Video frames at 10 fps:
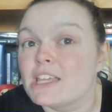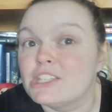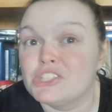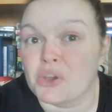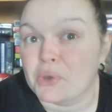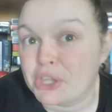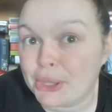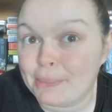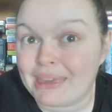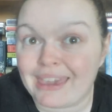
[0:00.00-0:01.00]
Don't
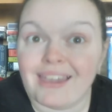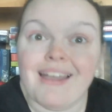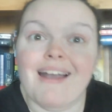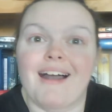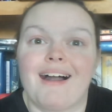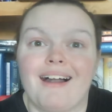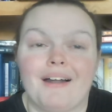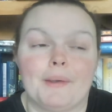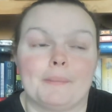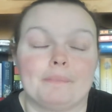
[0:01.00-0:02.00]
kill me.
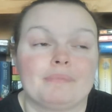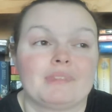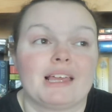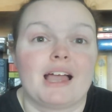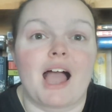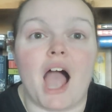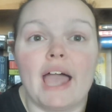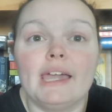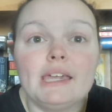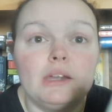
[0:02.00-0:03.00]
Um,
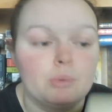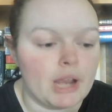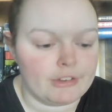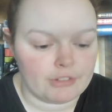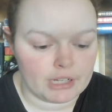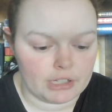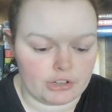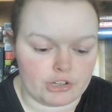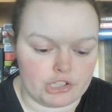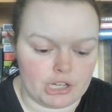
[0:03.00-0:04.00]
I, when I read
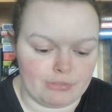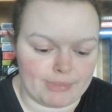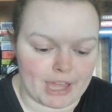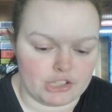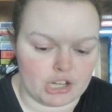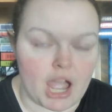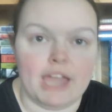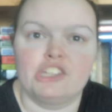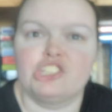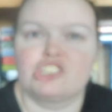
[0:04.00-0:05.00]
Darker Shade of Magic,
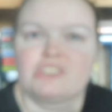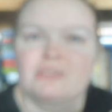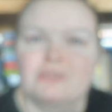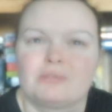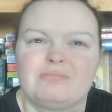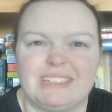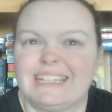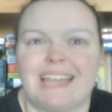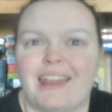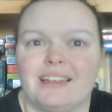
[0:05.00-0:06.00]
I just
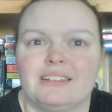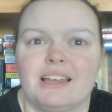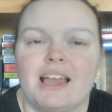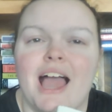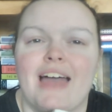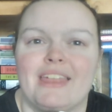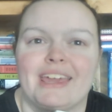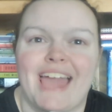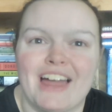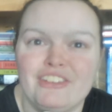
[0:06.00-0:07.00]
didn't get it. And then
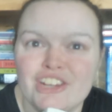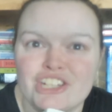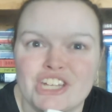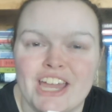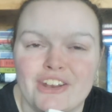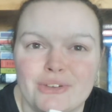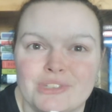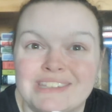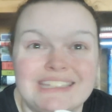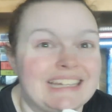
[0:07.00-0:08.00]
Gathering of Shadows
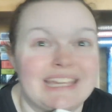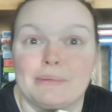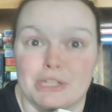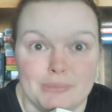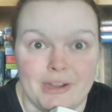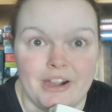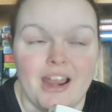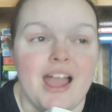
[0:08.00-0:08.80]
didn't get much better.